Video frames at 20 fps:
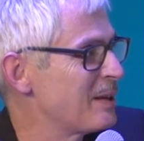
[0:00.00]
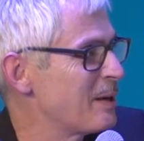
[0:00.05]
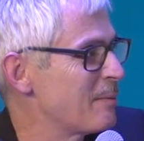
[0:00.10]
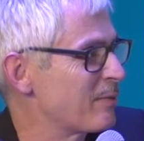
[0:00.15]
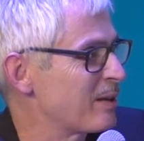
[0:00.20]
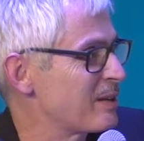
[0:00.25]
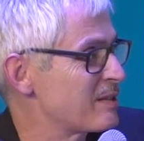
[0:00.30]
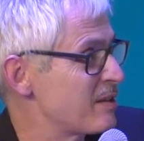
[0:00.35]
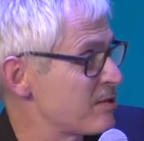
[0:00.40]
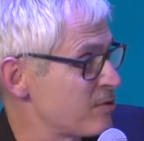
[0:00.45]

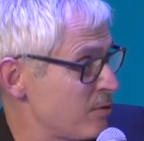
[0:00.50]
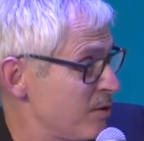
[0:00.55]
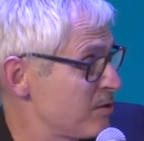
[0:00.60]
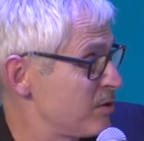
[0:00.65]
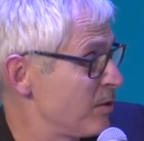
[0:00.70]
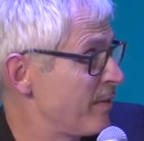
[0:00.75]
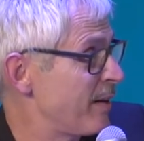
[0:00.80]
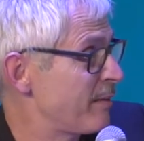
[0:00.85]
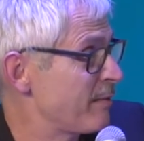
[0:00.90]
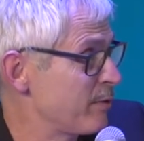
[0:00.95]
because there's also
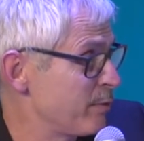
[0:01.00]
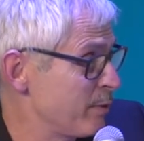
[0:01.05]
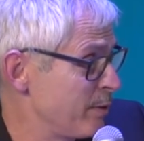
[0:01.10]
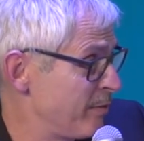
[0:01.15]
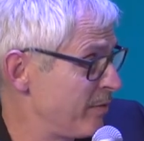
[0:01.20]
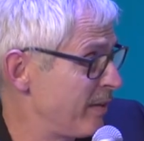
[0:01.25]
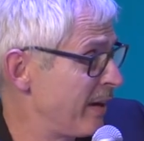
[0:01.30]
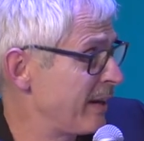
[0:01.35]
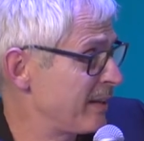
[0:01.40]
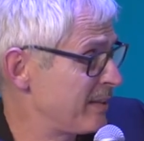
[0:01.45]
very
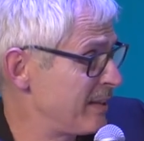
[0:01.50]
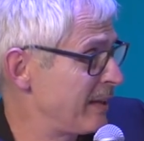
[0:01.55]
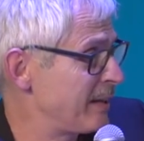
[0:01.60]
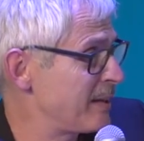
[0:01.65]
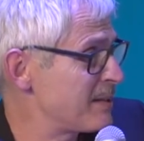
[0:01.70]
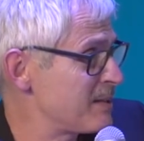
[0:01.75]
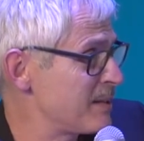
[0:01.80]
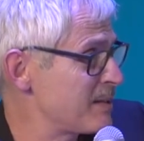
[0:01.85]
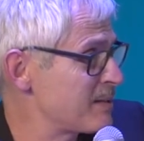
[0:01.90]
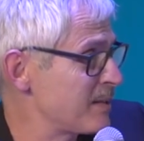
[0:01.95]
unifying
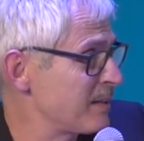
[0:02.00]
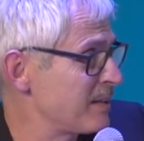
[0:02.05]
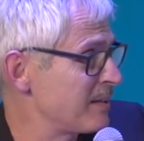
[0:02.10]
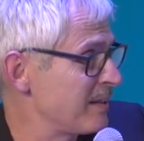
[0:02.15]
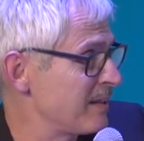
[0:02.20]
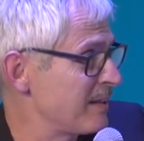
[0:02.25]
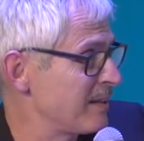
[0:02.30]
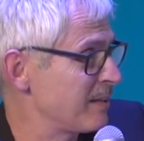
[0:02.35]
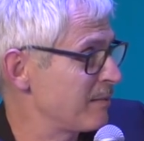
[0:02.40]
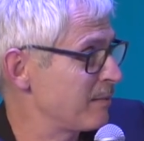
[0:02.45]
tendencies in
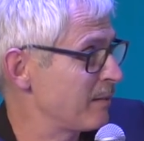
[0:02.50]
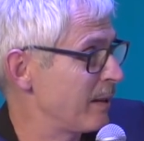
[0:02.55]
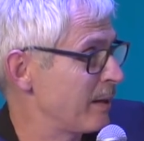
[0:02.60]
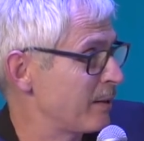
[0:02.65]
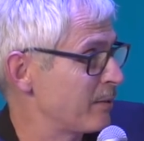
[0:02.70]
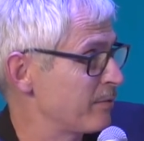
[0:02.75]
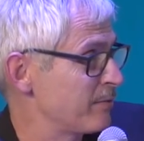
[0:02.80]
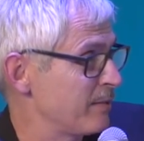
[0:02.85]
uh, a lot of,